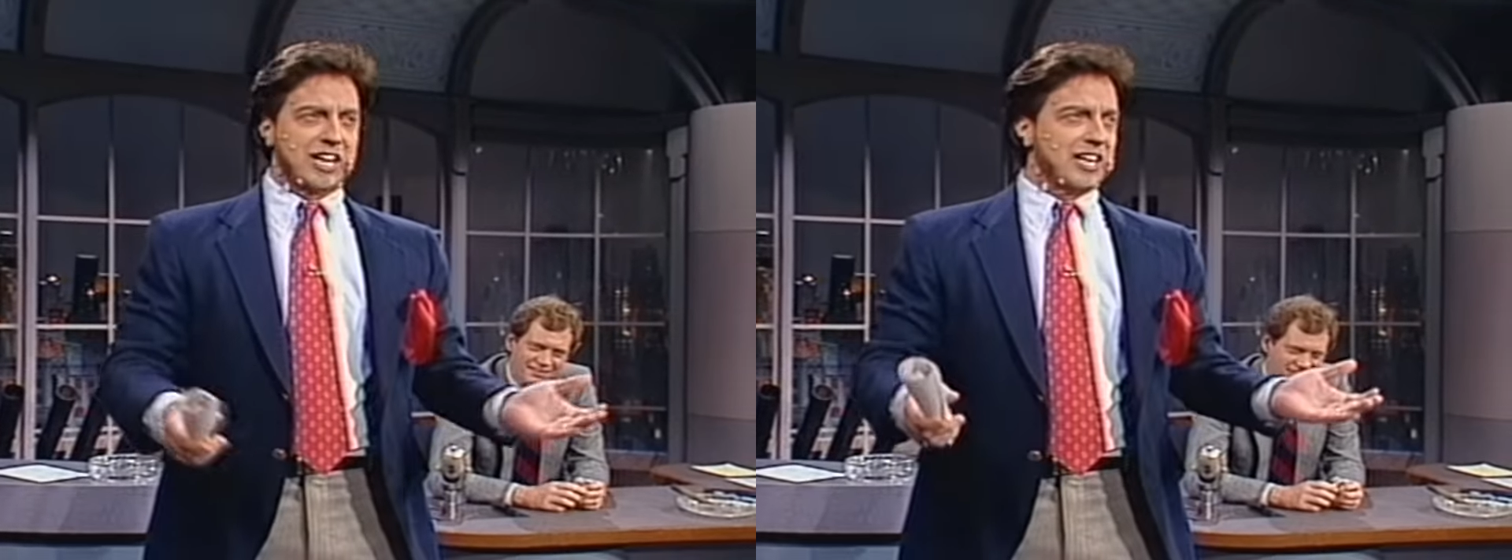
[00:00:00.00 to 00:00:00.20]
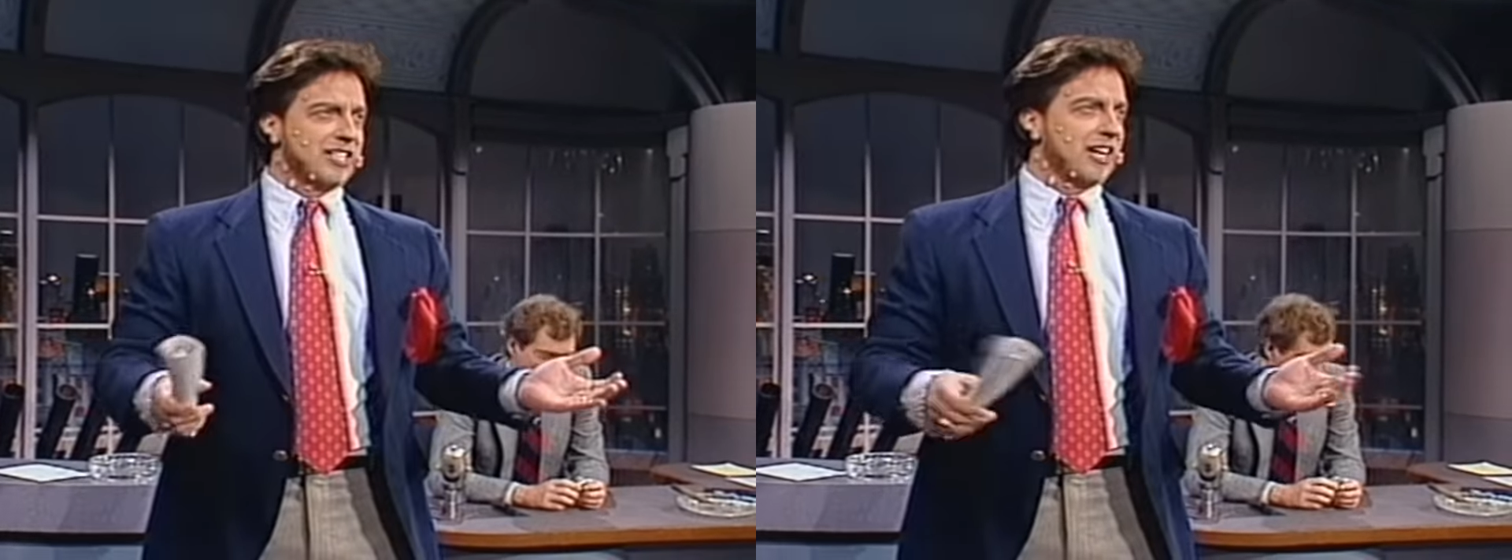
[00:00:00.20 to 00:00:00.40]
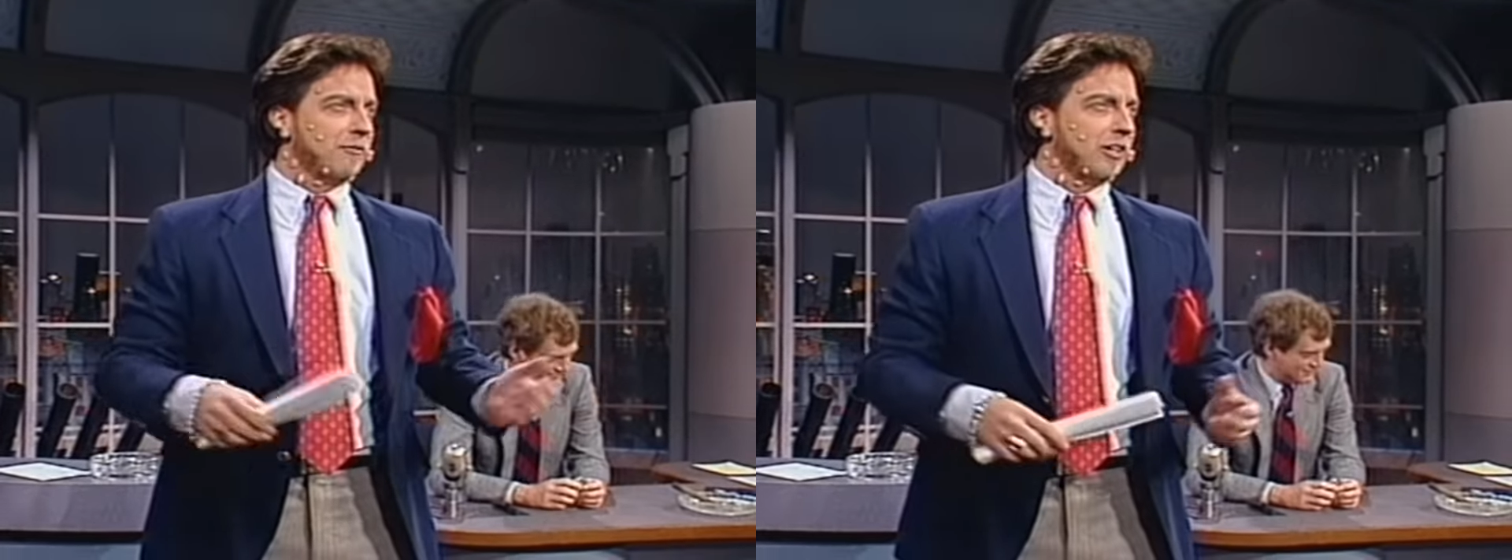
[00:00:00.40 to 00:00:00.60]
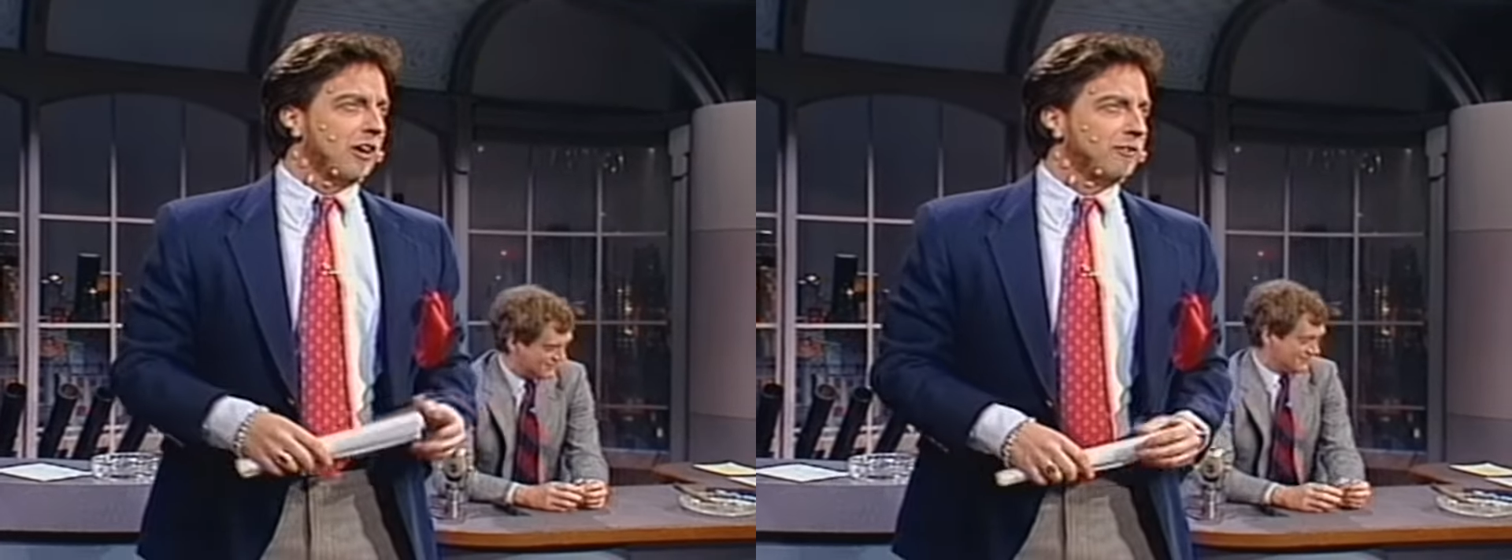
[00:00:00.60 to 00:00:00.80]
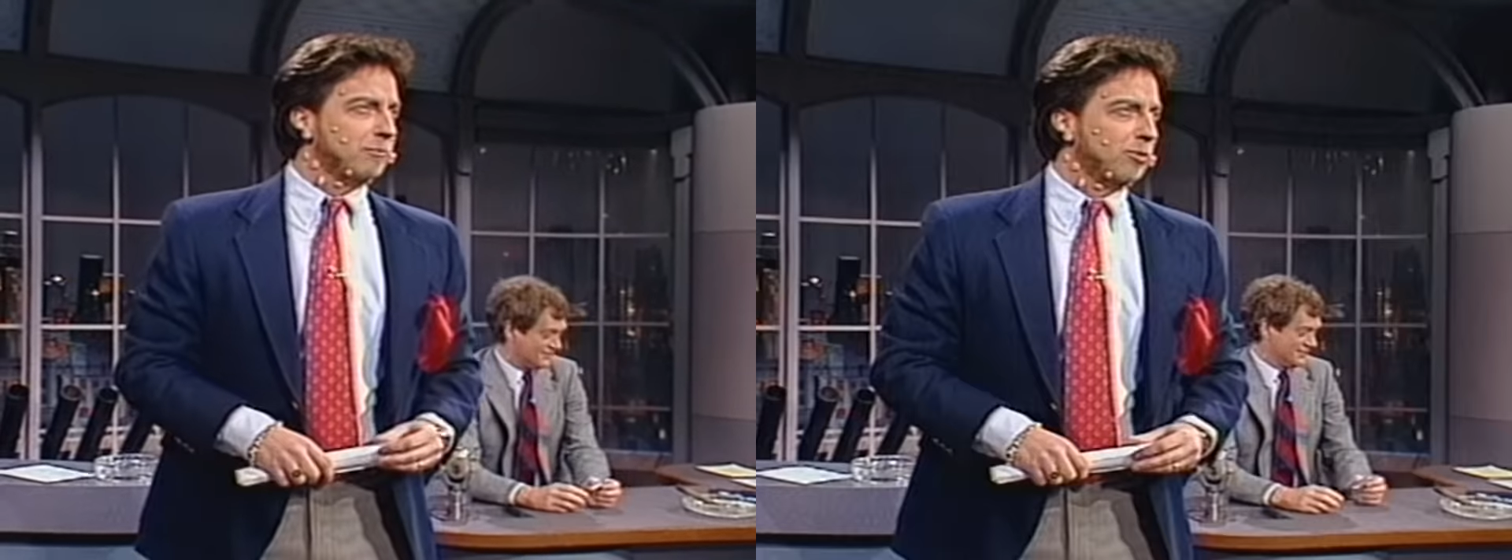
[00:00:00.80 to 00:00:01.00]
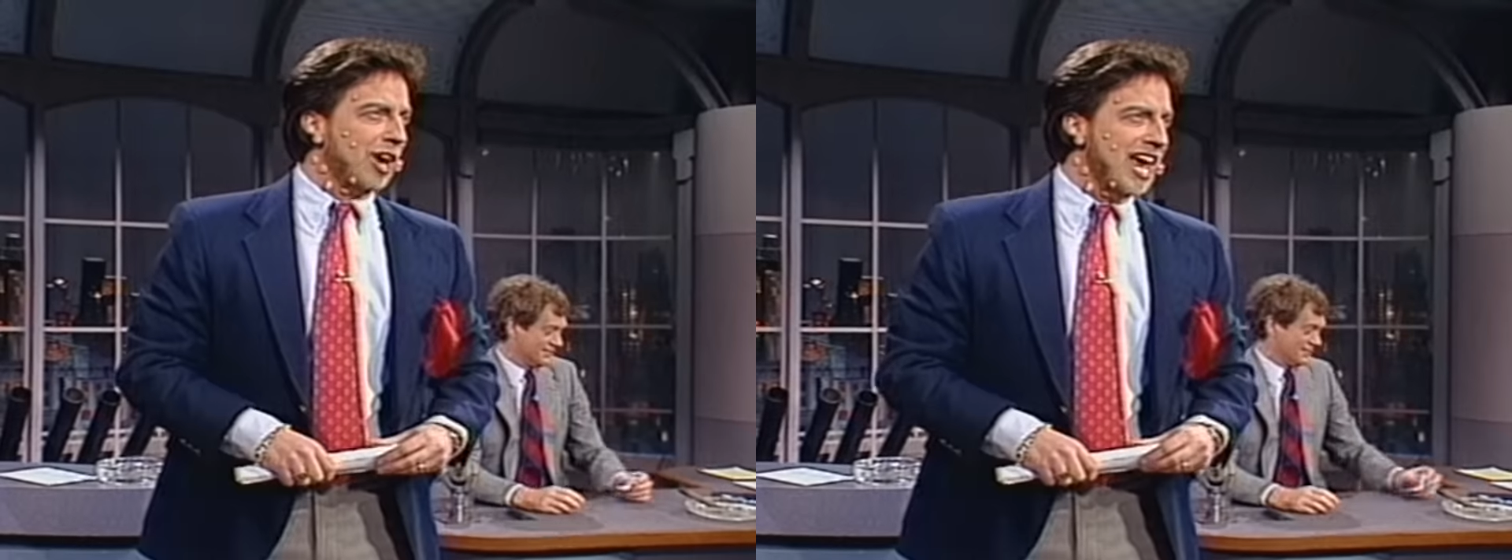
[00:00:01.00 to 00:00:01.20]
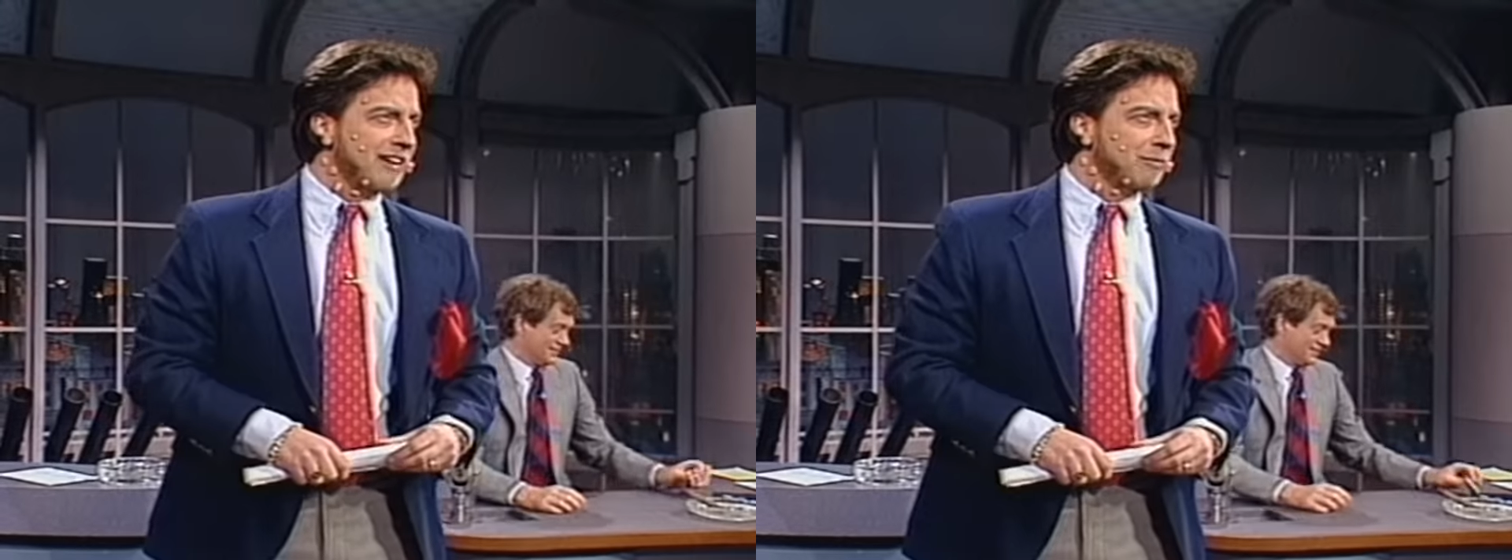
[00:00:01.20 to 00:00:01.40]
get yourself a loaf of bread,